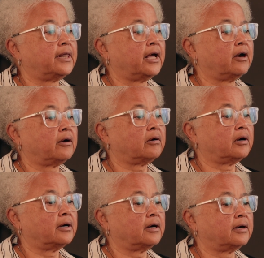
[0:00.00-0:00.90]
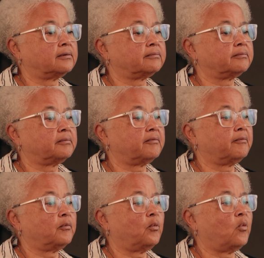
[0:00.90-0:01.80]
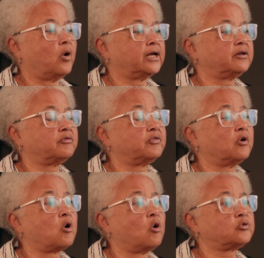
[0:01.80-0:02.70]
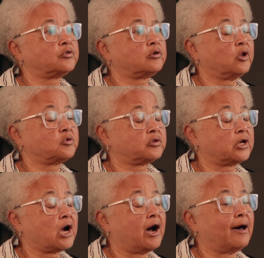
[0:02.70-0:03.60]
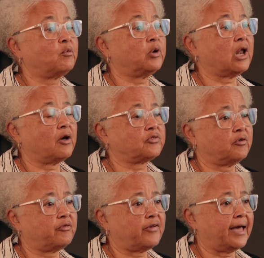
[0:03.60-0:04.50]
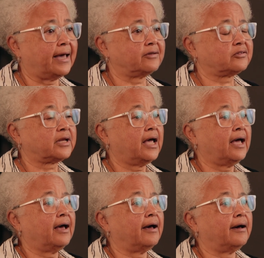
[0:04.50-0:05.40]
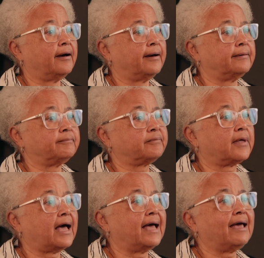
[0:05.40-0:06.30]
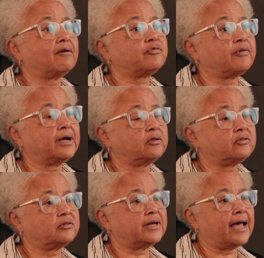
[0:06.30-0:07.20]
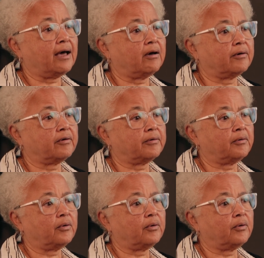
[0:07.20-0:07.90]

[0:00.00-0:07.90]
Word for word: their uh, wanting to feel close, closer to God will also fast. Um, I have friends now